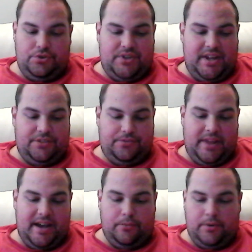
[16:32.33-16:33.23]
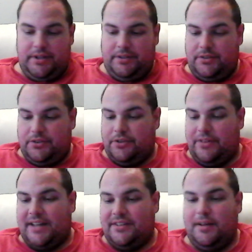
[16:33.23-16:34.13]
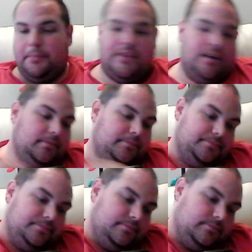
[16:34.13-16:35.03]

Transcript: $0.02 for that one, so that's something.